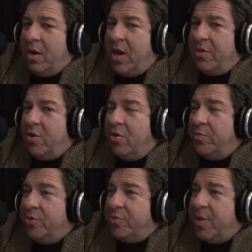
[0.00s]
now they hold
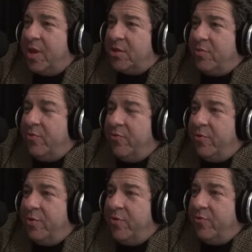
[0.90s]
him responsible
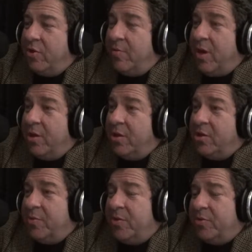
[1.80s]
for the full amount of the
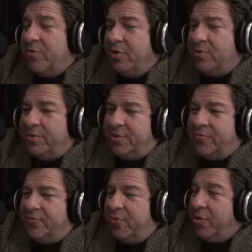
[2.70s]
conspiracy drugs, which
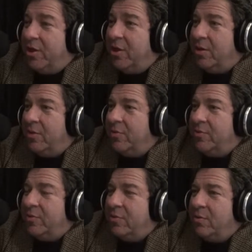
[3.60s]
is 40
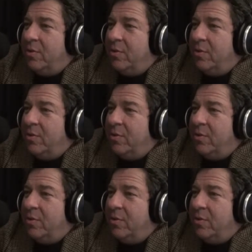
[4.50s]
kilos or